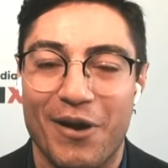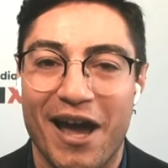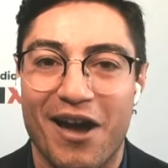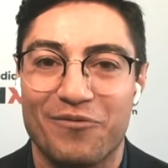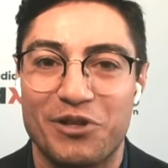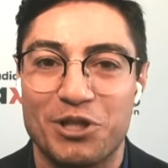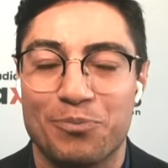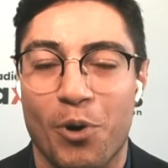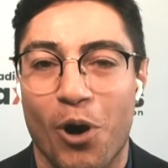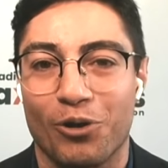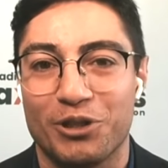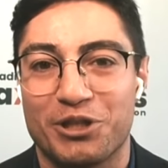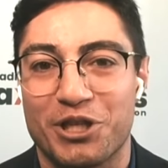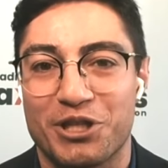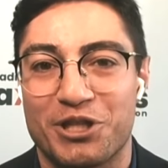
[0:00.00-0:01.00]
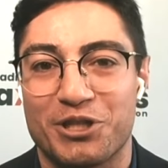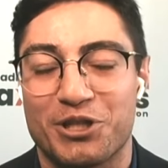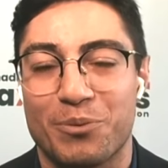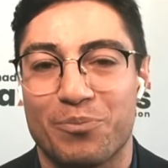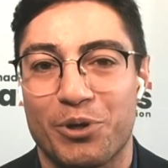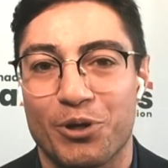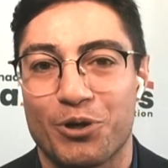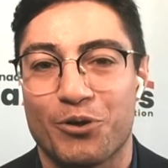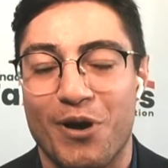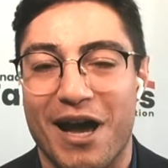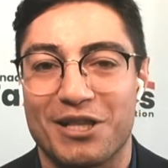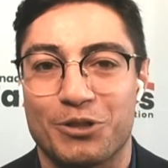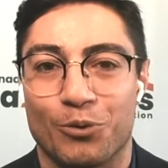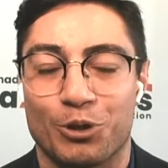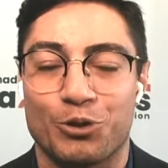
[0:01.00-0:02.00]
you have these politicians and
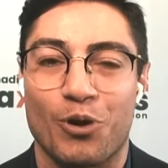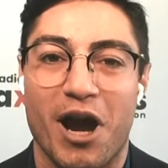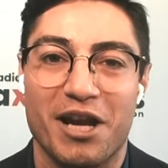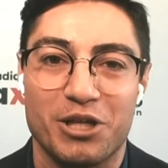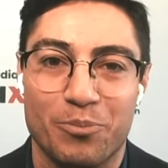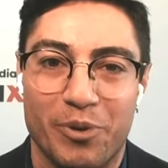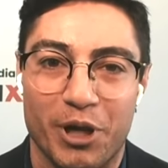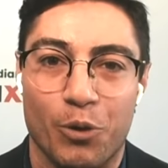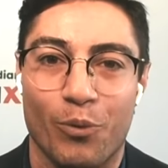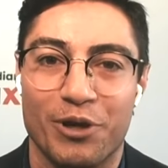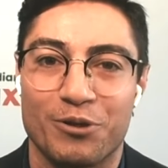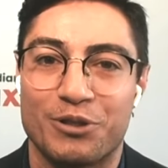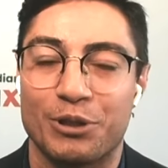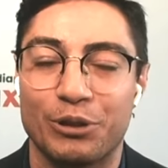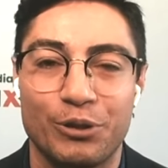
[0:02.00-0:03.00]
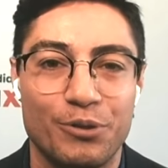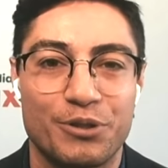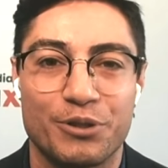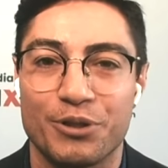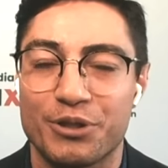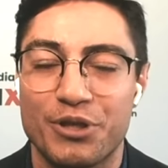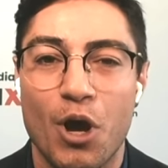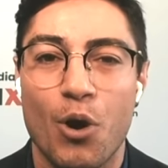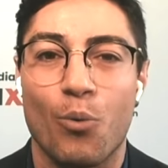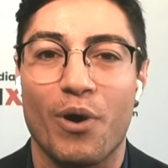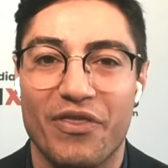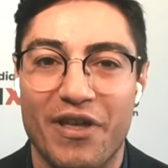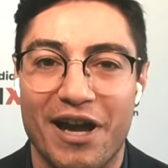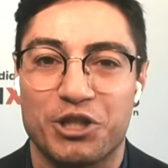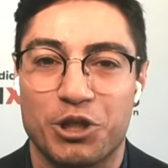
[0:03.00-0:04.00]
bureaucrats who are trying to pick winners and losers
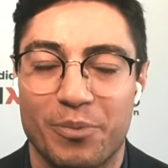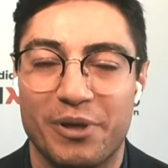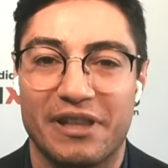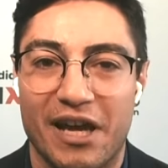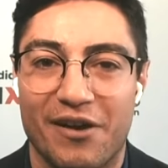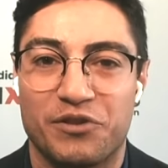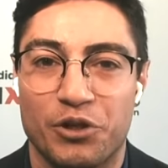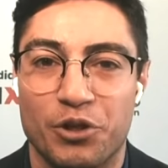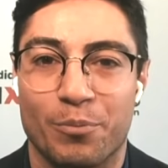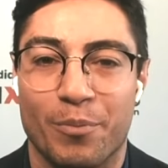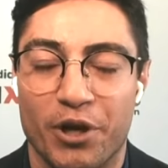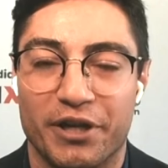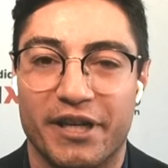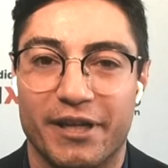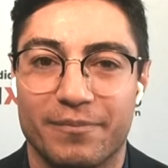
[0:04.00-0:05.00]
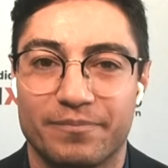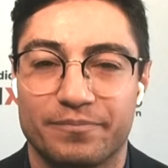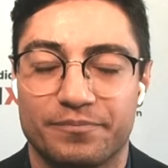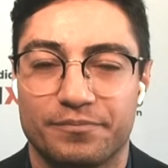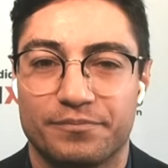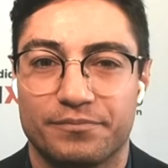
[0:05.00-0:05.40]
when that should be left to the market.